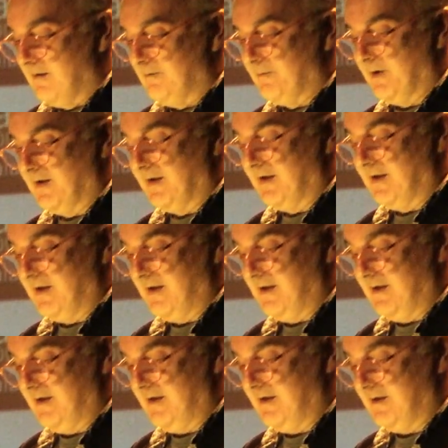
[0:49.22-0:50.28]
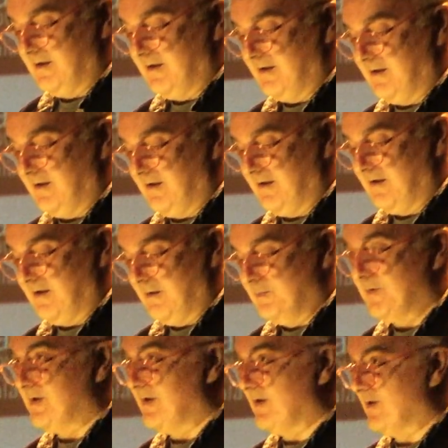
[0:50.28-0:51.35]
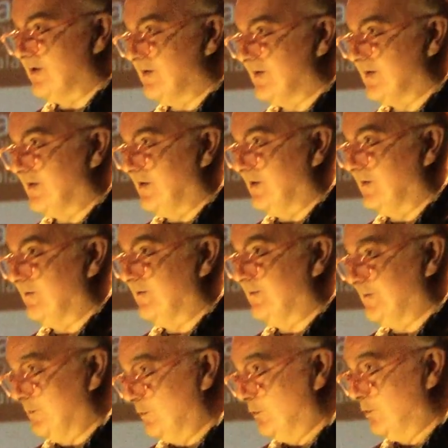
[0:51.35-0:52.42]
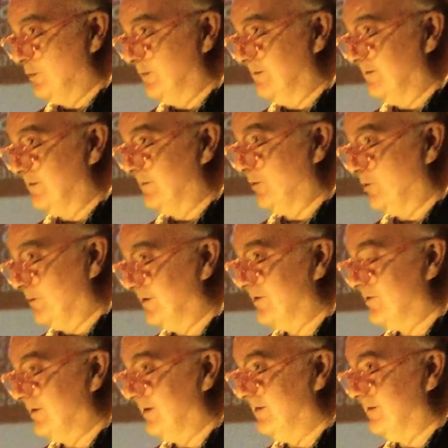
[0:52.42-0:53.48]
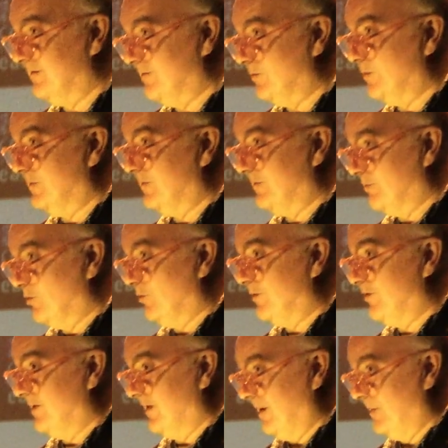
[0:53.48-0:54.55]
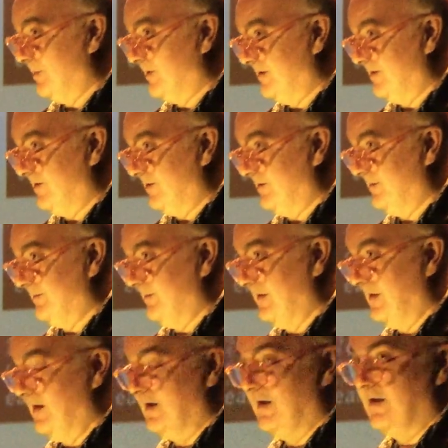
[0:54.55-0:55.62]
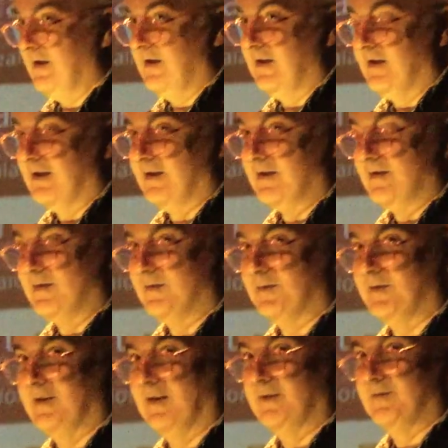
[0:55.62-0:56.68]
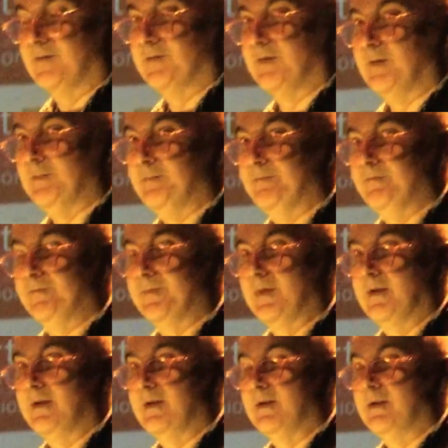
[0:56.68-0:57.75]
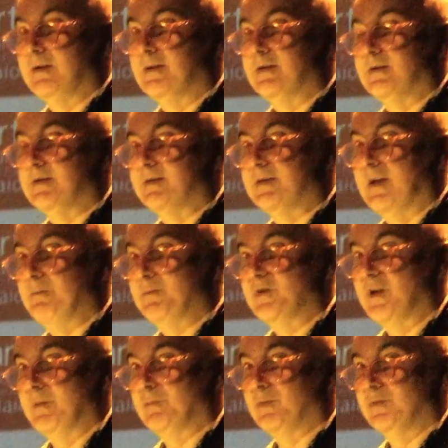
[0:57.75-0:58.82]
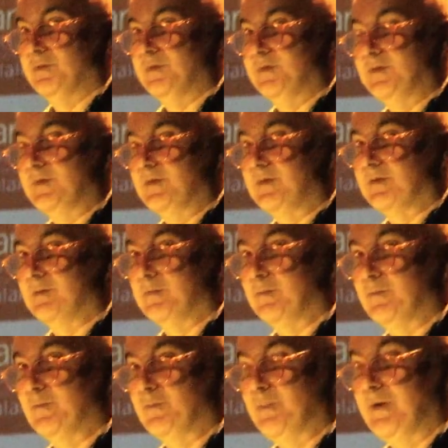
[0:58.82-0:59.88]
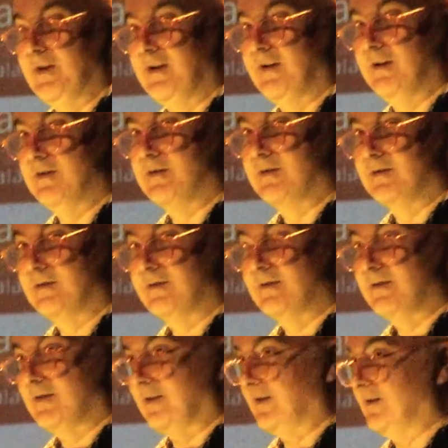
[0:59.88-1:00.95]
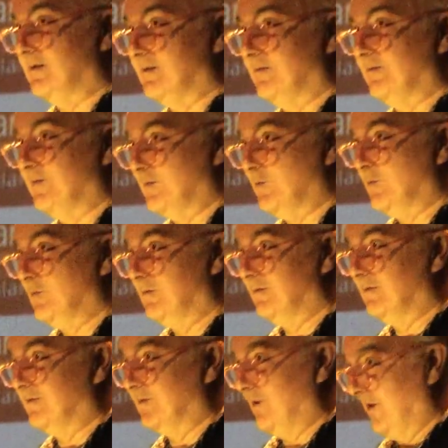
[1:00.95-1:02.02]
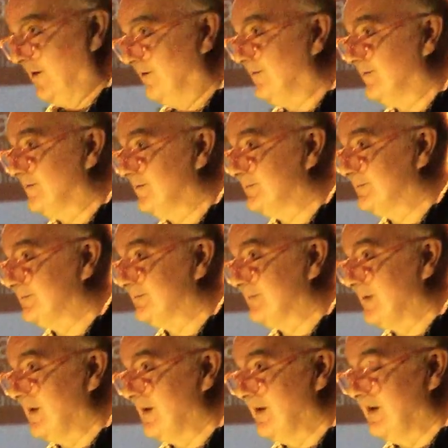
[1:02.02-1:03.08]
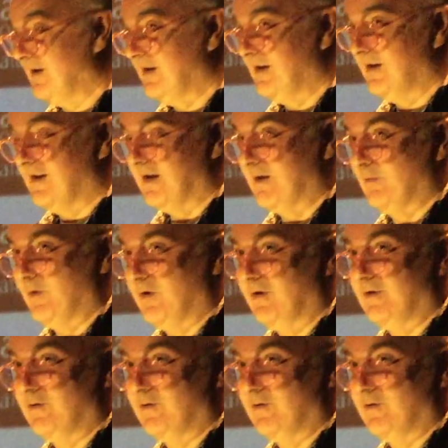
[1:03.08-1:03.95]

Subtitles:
But the competition is called Fool for Poetry, the Fool for Poetry competition. And I took that from Sam Shepard's play titled Fool for Love. And we all